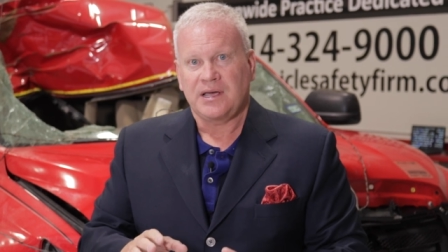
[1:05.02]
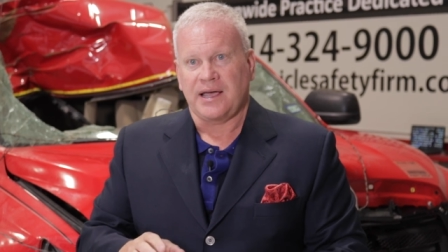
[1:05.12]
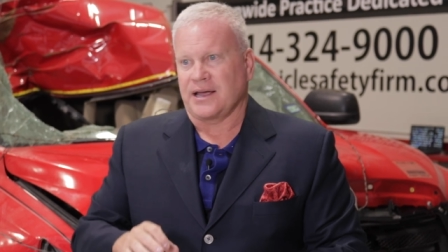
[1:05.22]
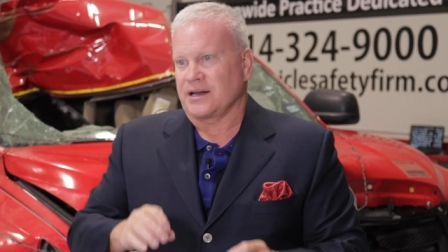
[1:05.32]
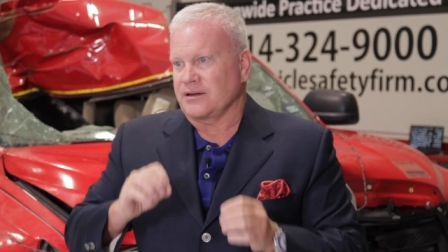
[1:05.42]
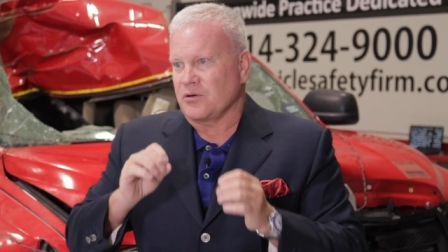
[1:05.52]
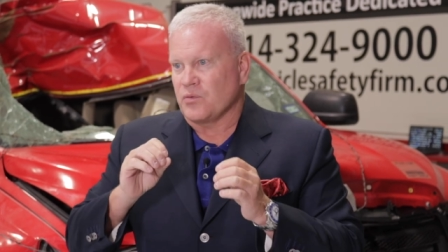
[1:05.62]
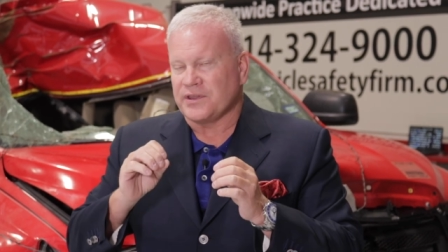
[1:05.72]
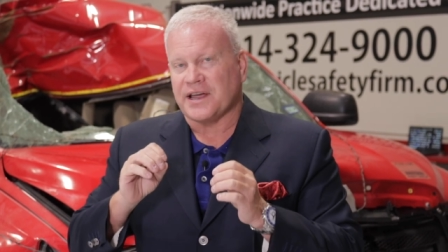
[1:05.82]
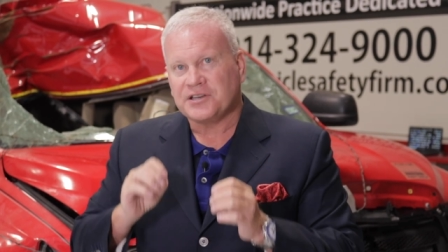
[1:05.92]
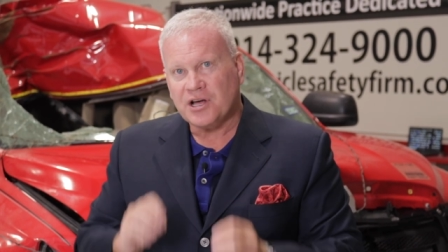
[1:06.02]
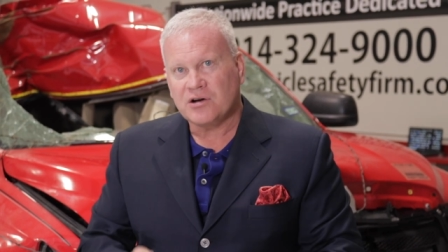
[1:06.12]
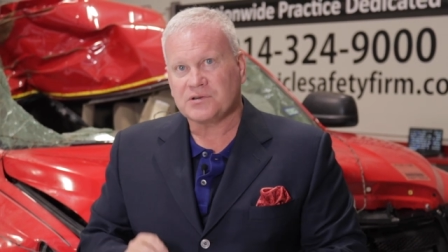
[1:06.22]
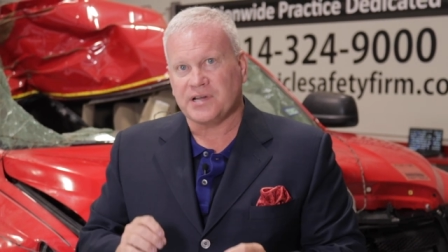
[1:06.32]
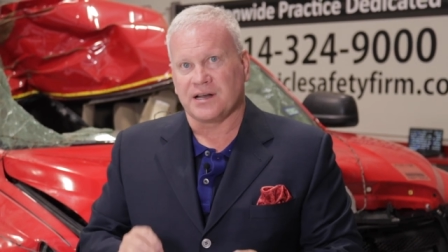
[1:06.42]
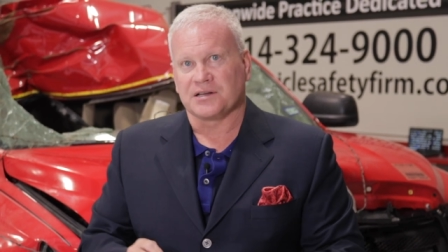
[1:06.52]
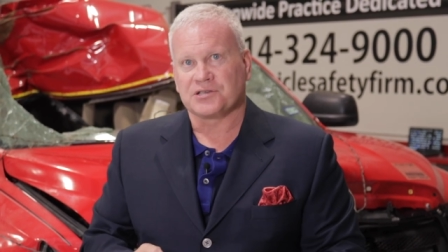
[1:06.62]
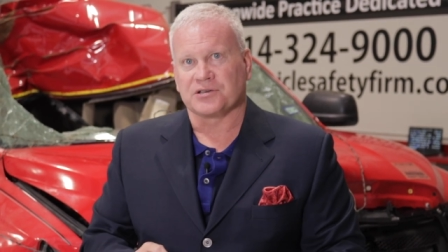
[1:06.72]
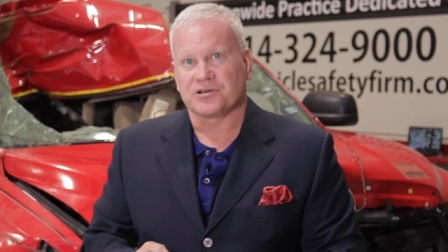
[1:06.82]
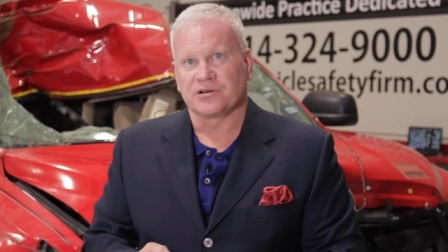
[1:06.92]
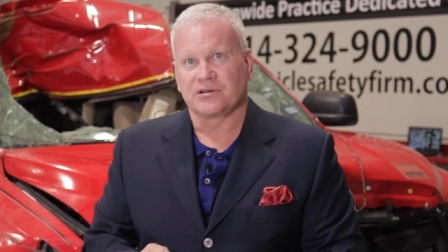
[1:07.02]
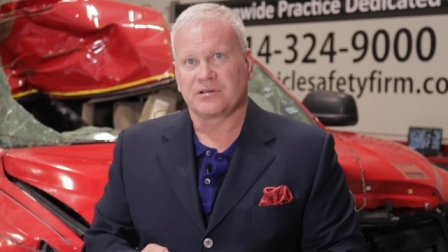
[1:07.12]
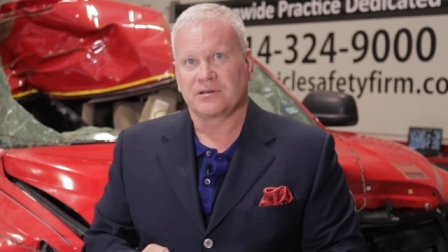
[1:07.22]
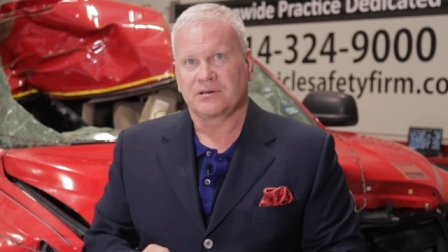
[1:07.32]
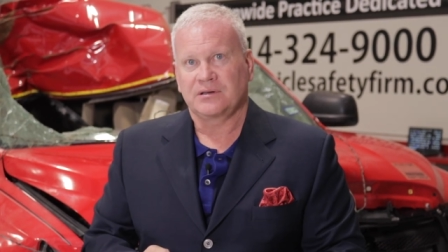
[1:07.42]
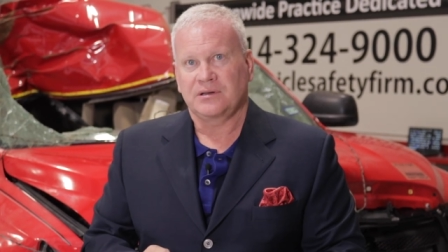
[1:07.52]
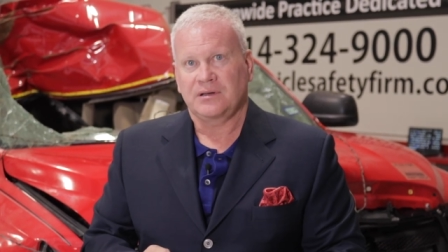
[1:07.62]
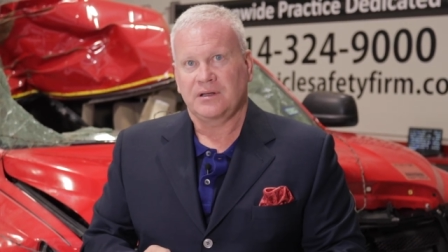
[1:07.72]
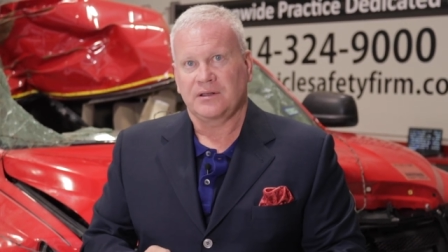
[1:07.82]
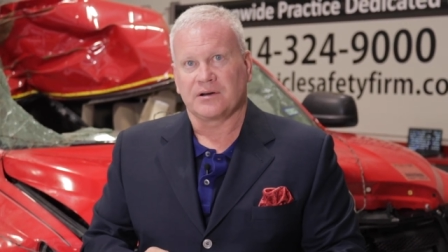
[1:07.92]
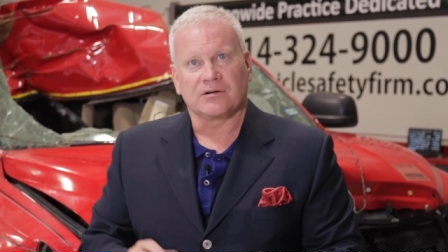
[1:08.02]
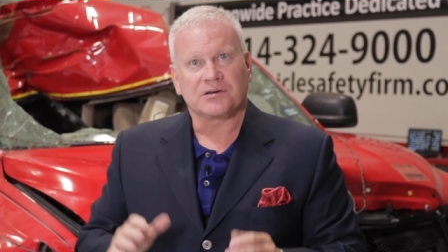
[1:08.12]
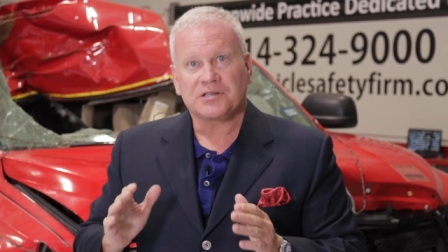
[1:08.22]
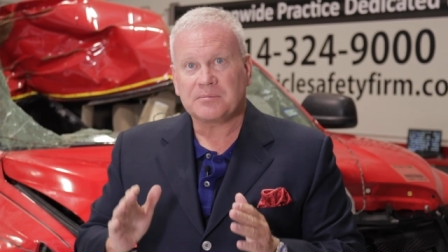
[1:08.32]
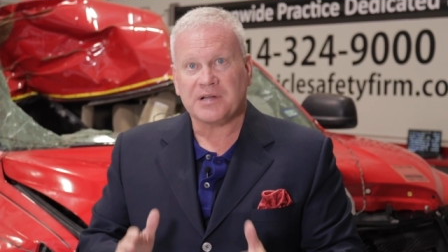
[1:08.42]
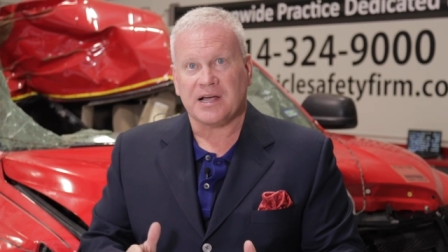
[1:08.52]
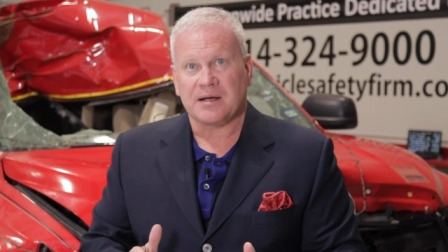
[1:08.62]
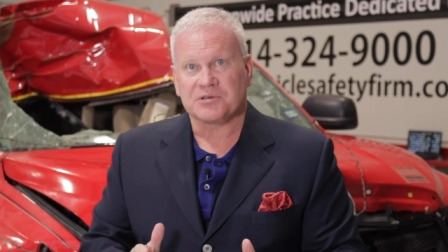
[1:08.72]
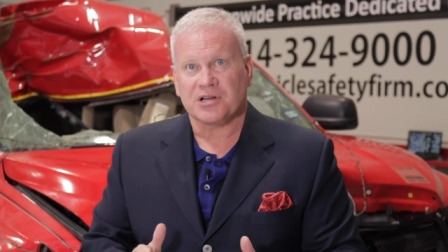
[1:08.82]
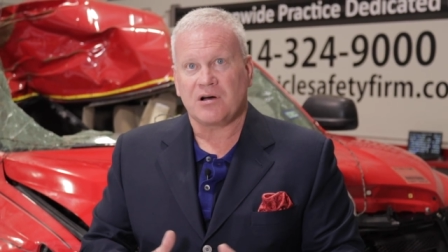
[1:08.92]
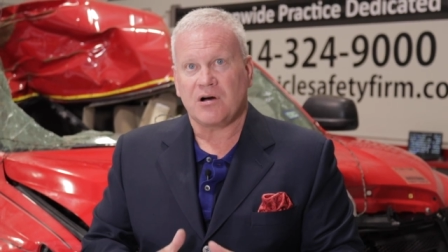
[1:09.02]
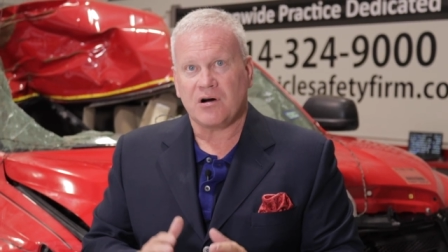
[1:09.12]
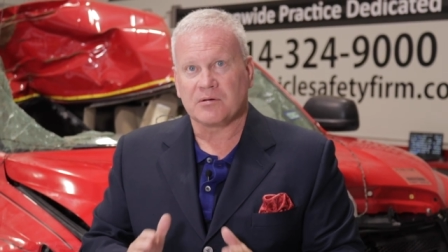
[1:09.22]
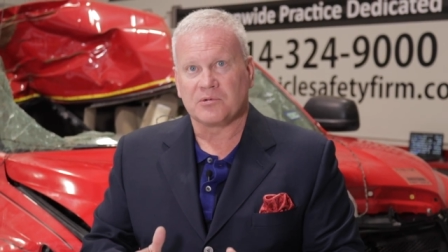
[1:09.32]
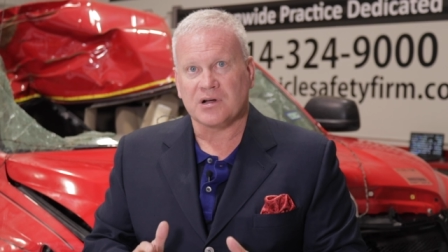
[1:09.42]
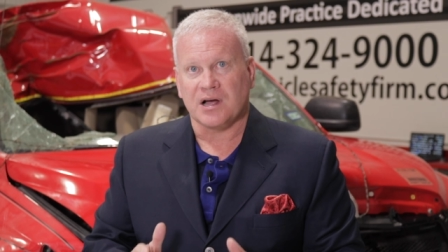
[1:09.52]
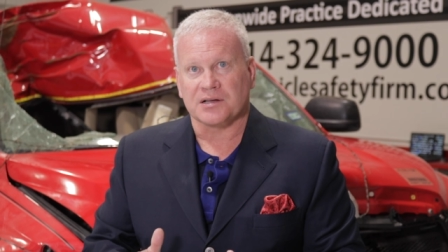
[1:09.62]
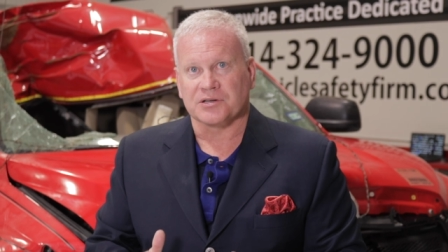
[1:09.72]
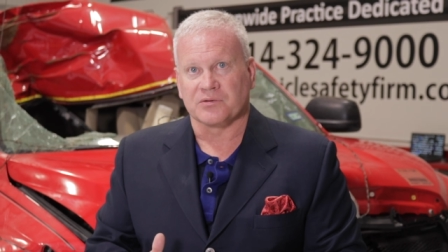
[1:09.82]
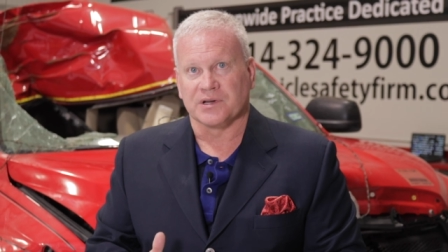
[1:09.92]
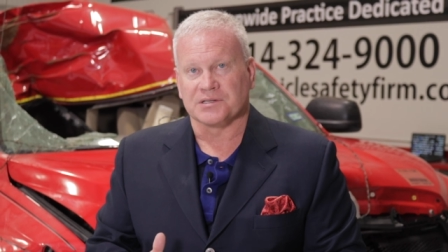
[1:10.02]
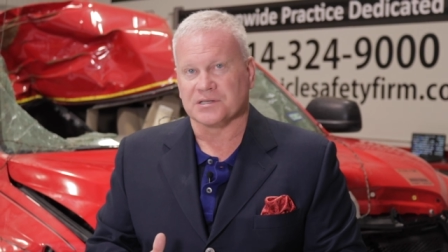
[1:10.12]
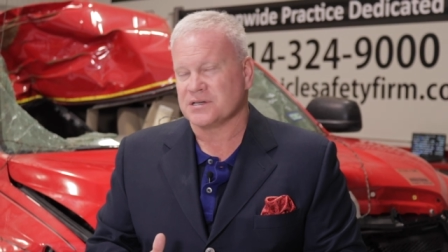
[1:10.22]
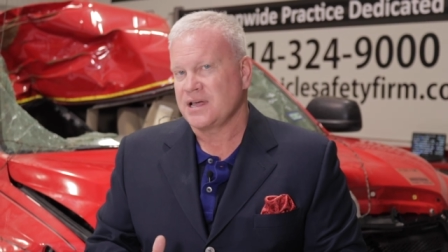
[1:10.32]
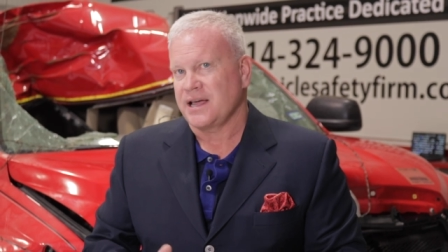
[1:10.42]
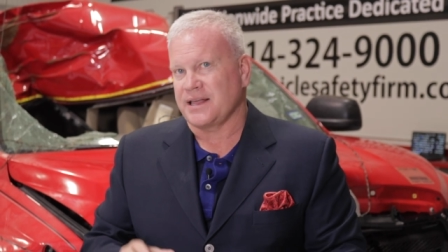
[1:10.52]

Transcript: And when they don't tell us the truth, there are sometimes horrible consequences.